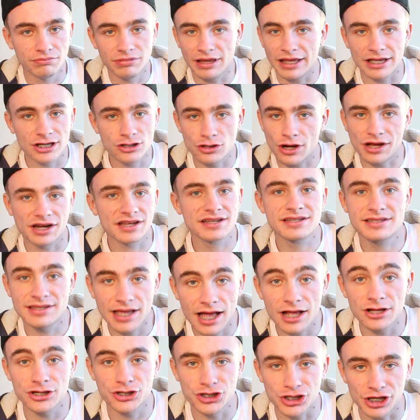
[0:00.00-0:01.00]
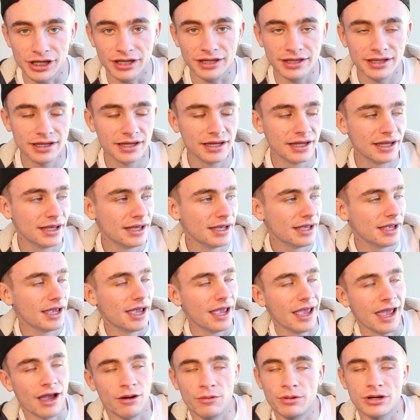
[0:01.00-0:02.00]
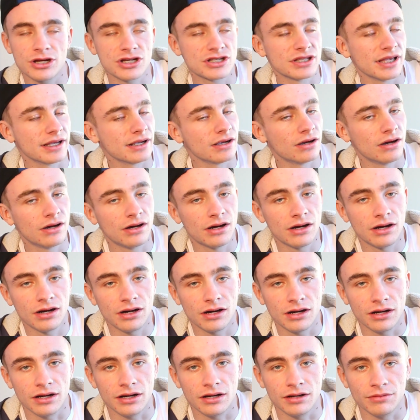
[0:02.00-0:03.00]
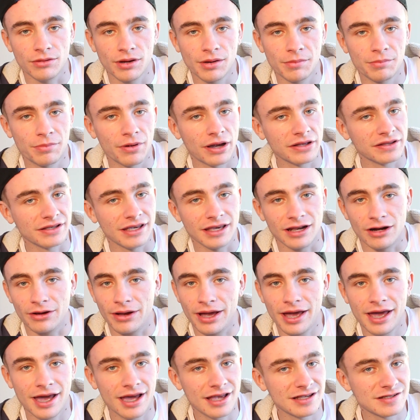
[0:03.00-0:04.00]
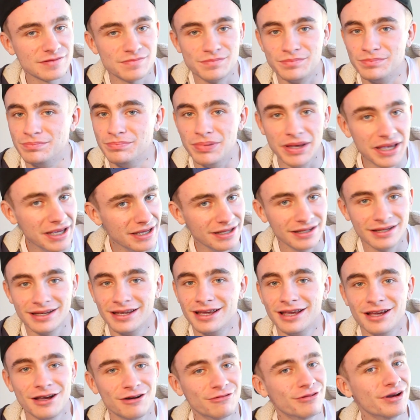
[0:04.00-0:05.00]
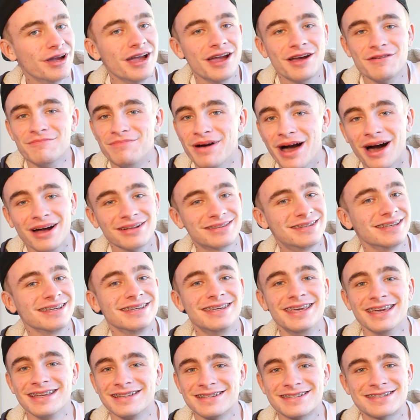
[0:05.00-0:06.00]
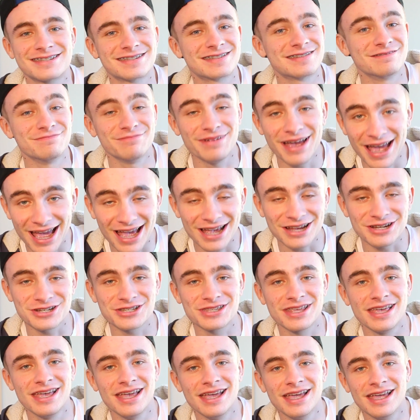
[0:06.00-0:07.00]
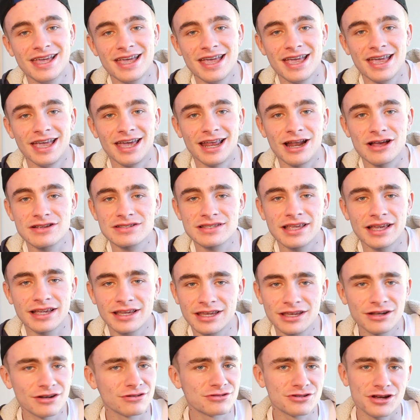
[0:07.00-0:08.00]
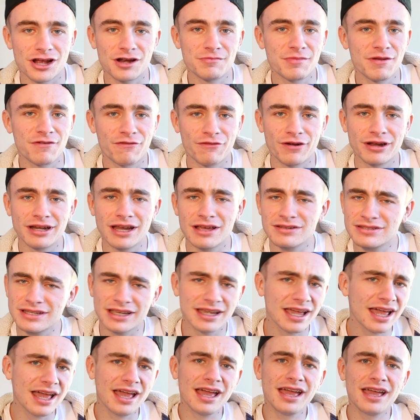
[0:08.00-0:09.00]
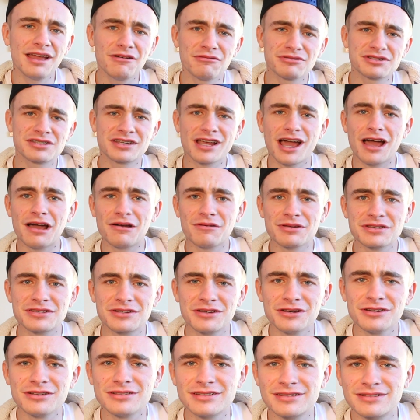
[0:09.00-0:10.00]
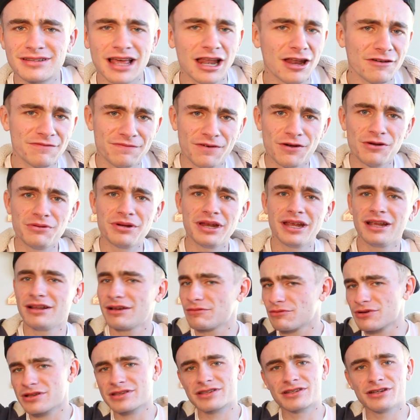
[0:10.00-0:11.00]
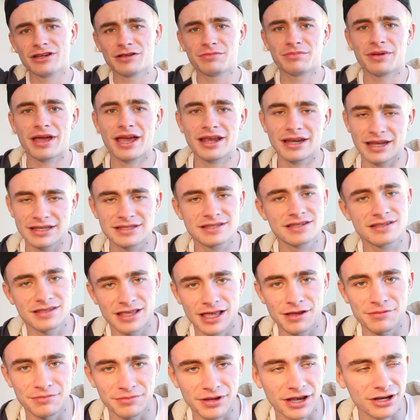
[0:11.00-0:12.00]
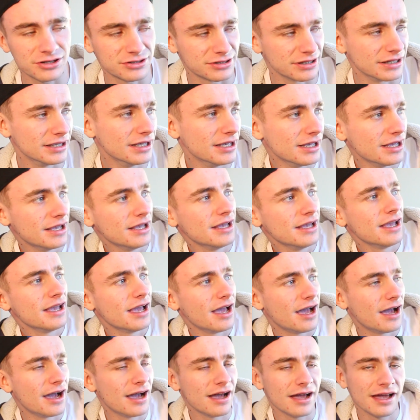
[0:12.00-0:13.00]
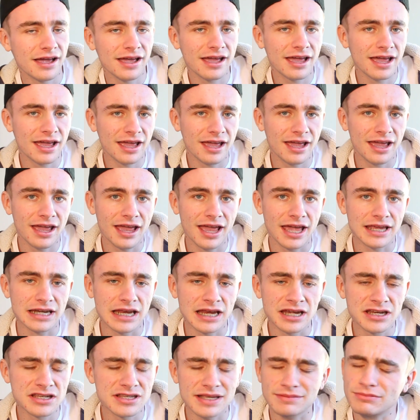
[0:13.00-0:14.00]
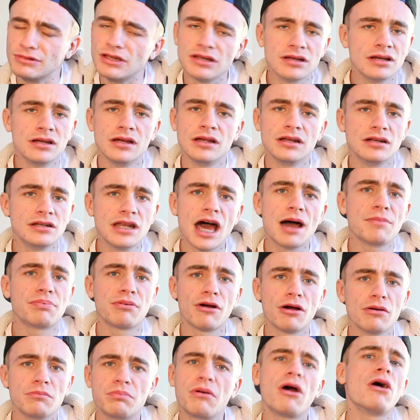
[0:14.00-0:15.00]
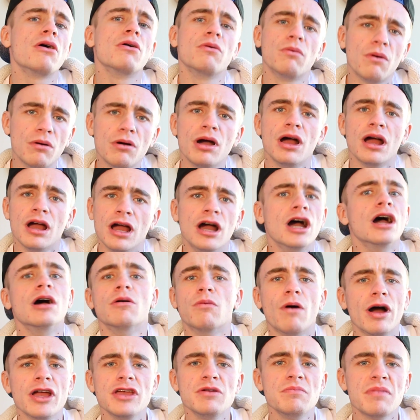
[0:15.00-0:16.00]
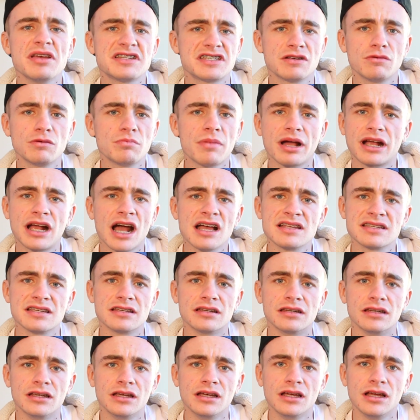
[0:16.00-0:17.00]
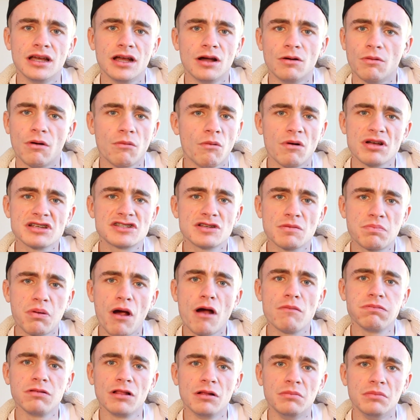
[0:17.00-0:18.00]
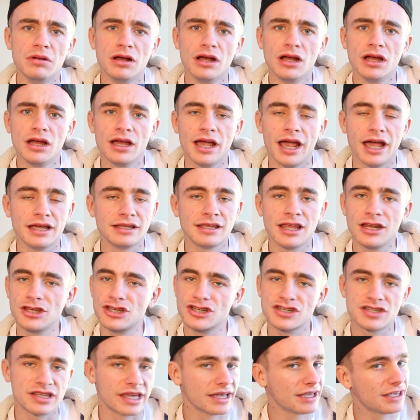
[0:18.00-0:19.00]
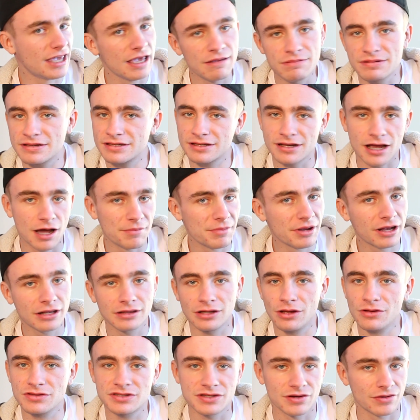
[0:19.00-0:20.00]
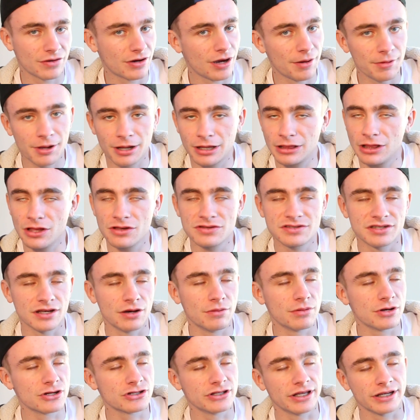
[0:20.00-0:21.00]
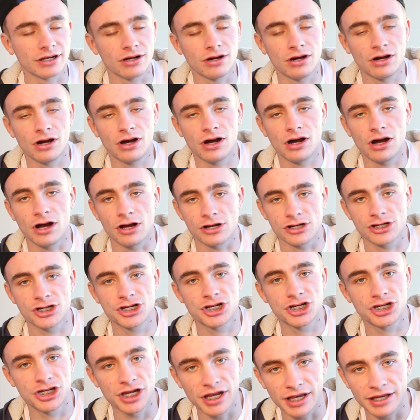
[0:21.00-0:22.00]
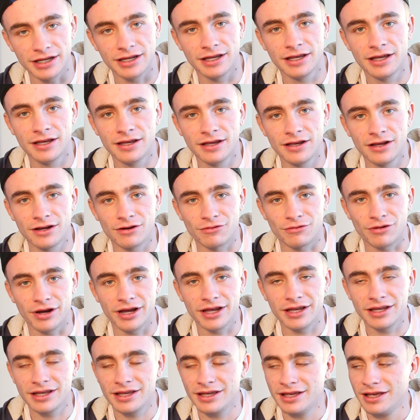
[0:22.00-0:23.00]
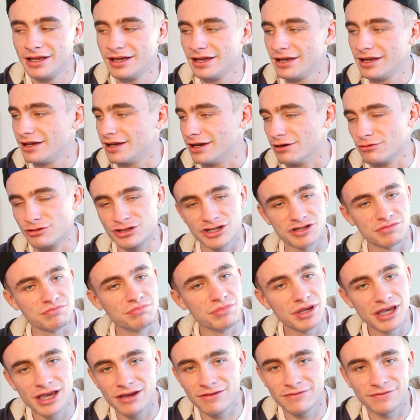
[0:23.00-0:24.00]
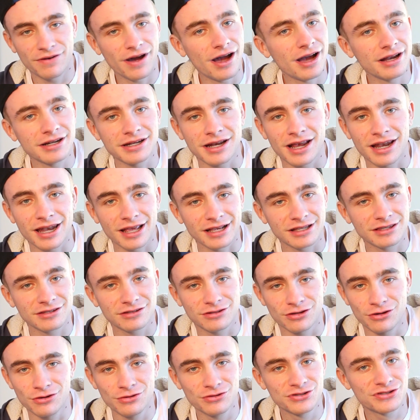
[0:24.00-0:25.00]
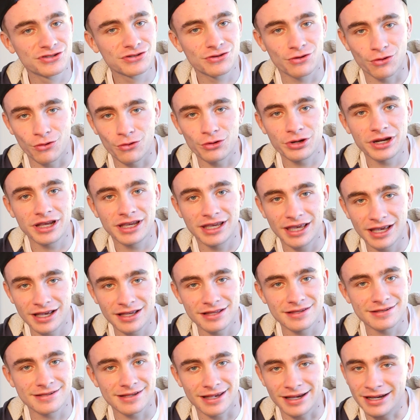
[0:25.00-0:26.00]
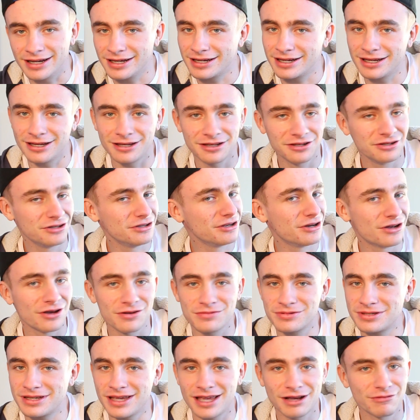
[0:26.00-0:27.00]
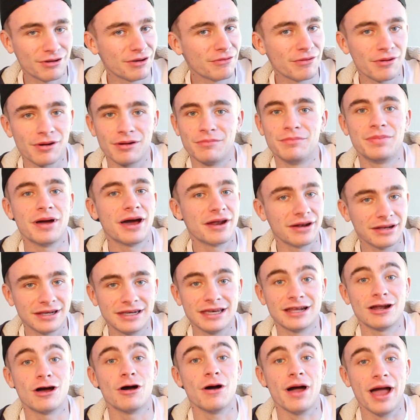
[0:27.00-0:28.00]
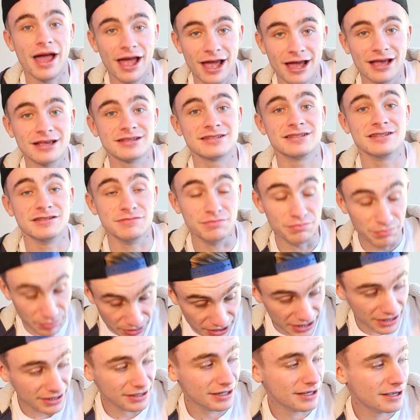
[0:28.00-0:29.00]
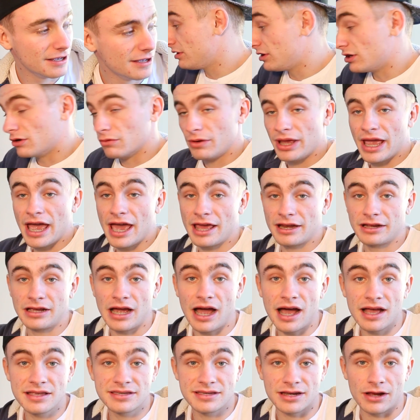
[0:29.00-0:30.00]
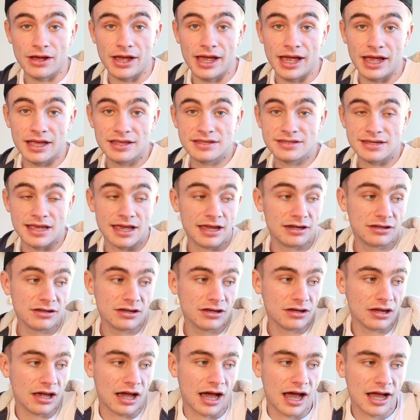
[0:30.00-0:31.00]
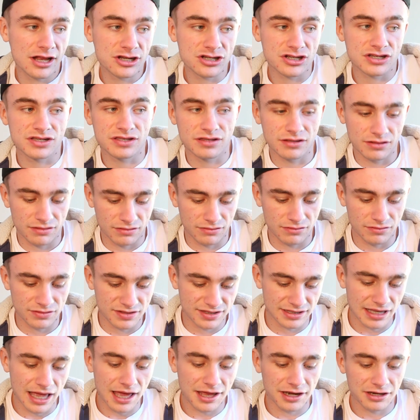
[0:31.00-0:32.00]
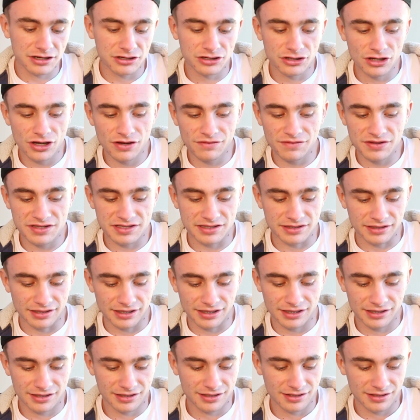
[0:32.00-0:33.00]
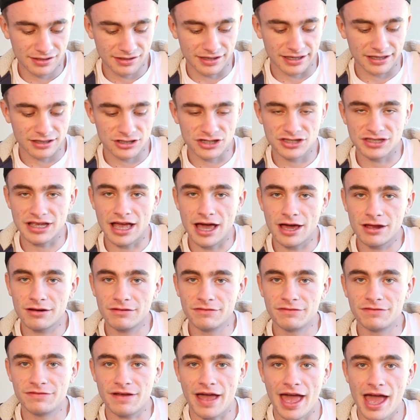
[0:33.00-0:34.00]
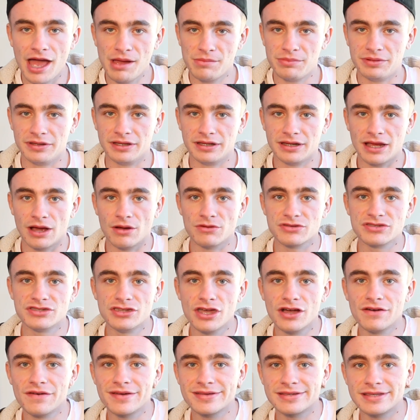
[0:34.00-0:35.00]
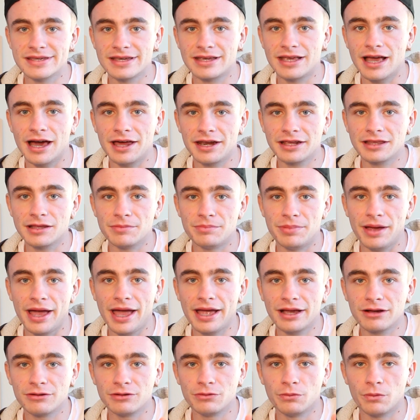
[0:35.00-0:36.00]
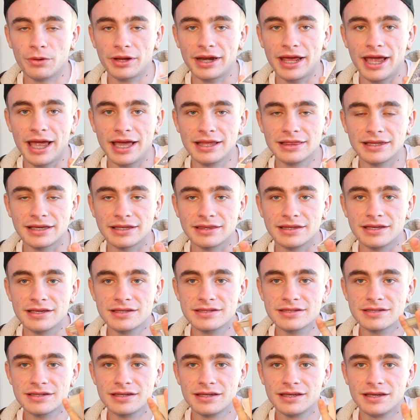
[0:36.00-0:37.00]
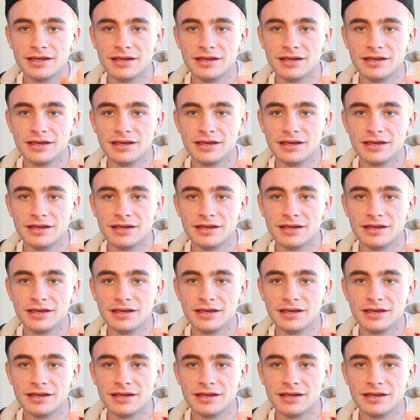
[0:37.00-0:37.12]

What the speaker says: like, trying to start shit. And we're just like, oh, we're about to get our ass beat. We're about to get smashed. And I was like, you know, trying to be friendly. I was like, hey, what's good? What's good? Telefoni, what's good, man? That's his name, actually. And he's like, nah, bro, what? Why are you messing with my cousin? What's your problem? And then he just, like, keeps coming closer, and we're just like, oh, shit, right? It was just me and Vanya, like, two scrawny kids, like, you know what I'm saying? We were about to get our asses beat. You know, we had cards in our hands, and I just started nervously, like, just out of habit, I was nervously cutting the pack with one hand like this,